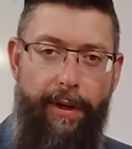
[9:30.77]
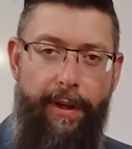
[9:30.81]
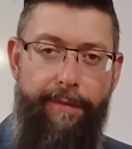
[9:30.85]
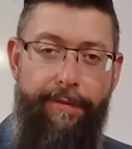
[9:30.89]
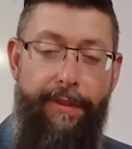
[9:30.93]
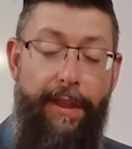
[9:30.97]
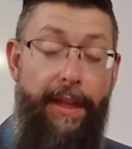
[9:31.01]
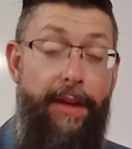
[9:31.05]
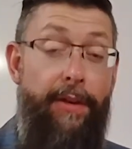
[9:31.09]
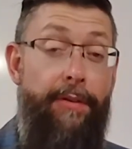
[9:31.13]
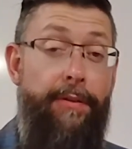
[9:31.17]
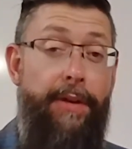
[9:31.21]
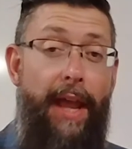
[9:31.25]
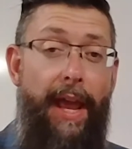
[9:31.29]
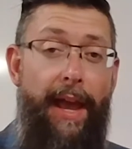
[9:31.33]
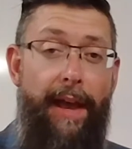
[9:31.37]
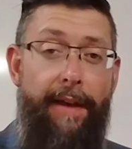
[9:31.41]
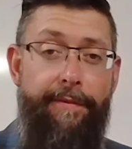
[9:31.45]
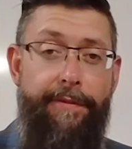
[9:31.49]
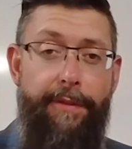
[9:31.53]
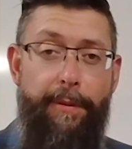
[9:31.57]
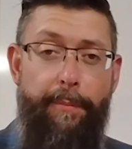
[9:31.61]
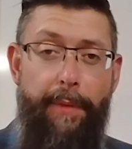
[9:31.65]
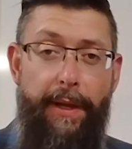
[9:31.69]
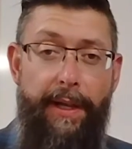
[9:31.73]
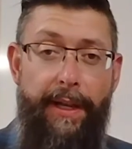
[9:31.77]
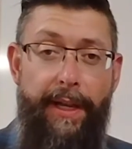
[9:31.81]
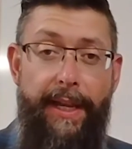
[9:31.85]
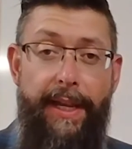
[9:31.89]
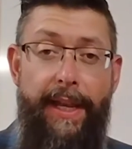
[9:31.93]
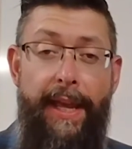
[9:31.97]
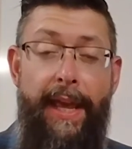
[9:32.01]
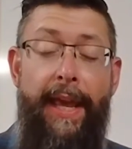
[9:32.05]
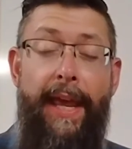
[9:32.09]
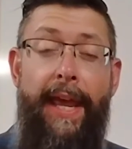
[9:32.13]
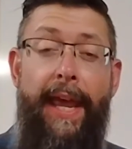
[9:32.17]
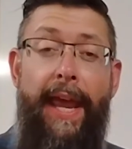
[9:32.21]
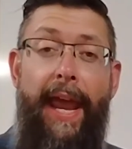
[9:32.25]
If they don't have the money,
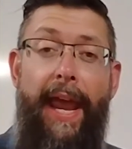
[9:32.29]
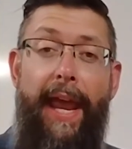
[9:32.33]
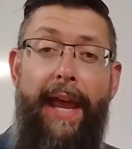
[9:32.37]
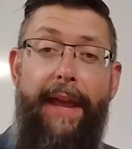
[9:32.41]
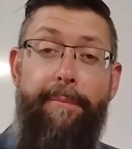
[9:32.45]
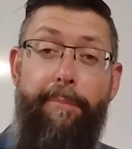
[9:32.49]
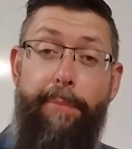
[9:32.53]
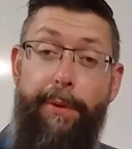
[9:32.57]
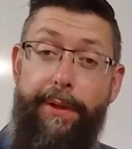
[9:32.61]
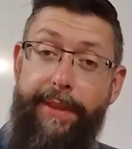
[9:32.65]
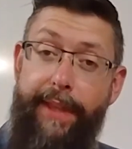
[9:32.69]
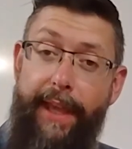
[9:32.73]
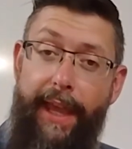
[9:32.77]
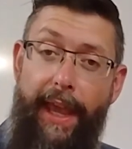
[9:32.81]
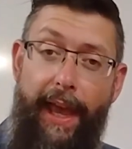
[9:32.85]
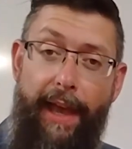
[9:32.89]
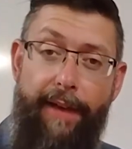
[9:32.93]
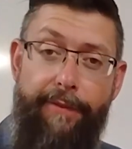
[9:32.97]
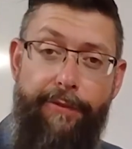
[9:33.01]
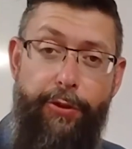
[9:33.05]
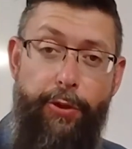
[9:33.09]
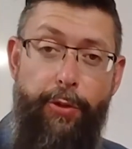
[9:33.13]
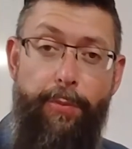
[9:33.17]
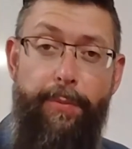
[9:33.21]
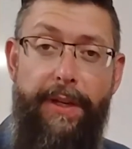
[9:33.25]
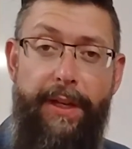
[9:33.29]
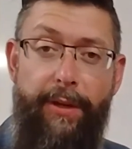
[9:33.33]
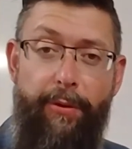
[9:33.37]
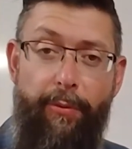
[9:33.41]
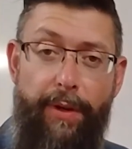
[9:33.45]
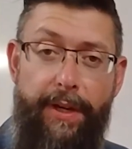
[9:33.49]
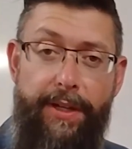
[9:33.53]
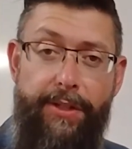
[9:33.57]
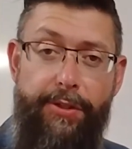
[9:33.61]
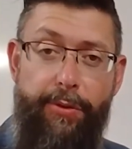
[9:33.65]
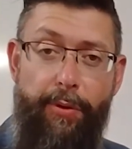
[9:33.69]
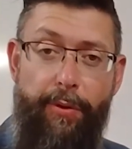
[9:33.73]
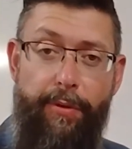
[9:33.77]
but they have too many
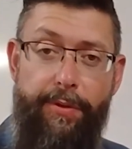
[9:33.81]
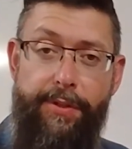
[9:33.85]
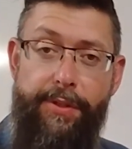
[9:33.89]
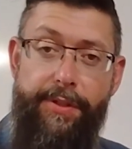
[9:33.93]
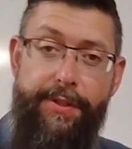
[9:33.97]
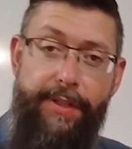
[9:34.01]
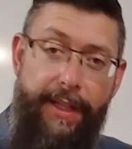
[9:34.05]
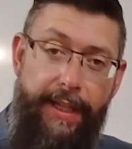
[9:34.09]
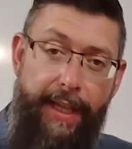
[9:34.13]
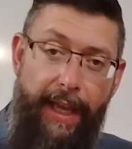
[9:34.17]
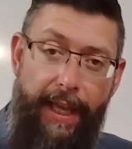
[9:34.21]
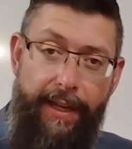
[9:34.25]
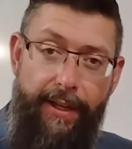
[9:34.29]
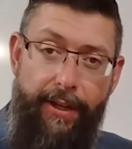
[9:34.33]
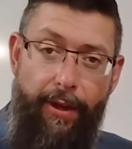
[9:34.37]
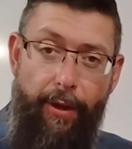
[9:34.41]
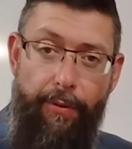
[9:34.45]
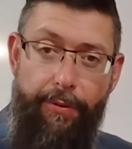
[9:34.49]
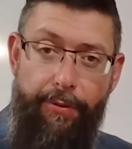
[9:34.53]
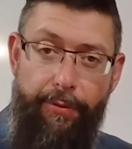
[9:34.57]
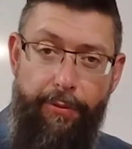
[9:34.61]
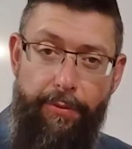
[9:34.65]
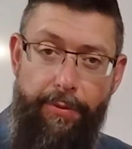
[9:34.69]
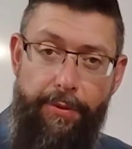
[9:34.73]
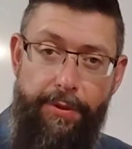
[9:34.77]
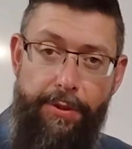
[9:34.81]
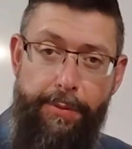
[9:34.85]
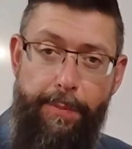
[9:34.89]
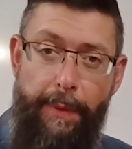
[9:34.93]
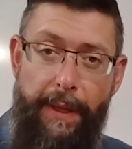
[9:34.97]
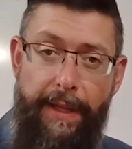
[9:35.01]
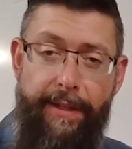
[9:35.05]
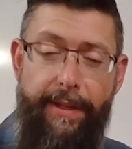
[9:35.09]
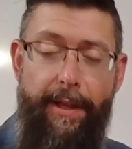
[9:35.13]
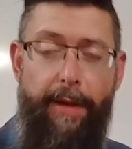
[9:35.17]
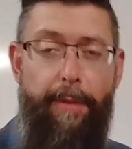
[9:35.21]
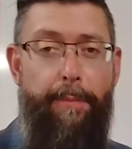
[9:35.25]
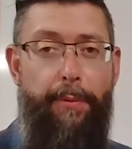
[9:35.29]
resources, they've got to go through the
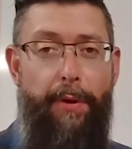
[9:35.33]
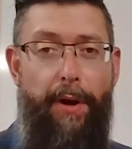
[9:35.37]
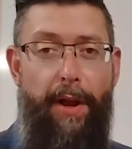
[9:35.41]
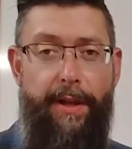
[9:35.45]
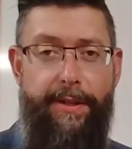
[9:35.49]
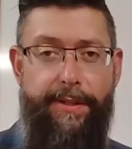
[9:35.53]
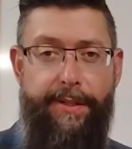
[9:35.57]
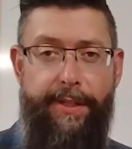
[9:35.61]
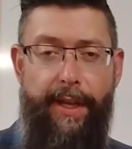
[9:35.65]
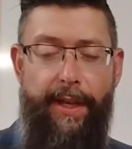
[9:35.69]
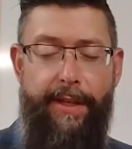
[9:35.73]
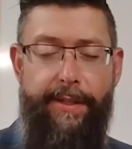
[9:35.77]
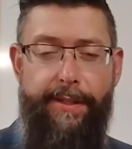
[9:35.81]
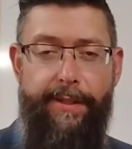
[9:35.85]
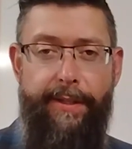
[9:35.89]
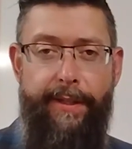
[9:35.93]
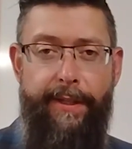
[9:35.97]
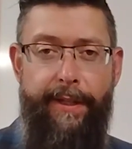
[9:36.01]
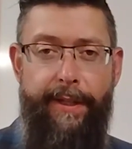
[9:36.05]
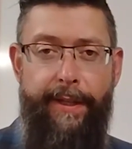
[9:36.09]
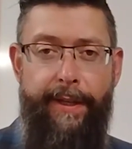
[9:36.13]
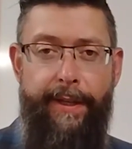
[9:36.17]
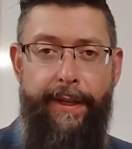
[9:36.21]
spend down process.